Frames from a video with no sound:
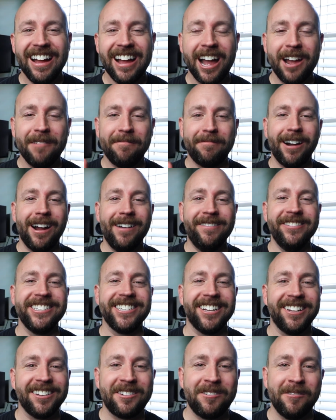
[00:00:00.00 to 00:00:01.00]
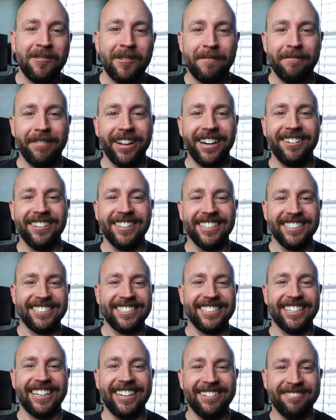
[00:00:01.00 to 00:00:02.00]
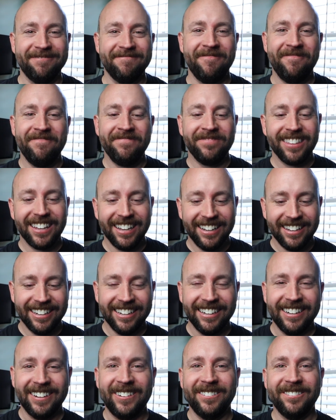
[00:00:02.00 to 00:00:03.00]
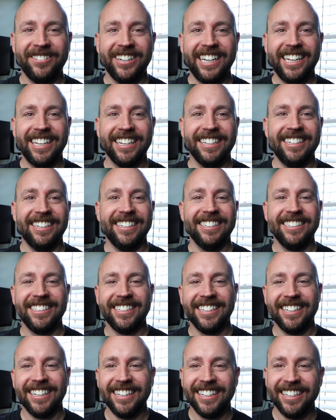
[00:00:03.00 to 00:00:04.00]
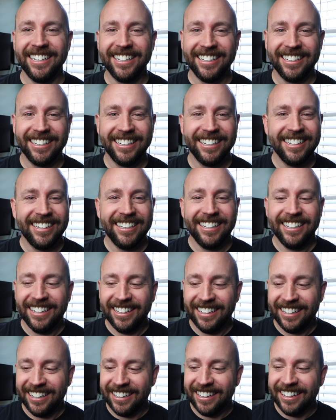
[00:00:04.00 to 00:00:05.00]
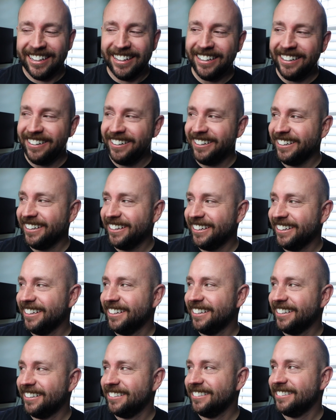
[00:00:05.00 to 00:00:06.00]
I promise I'll chew him better this time. Oh my goodness. Yeah.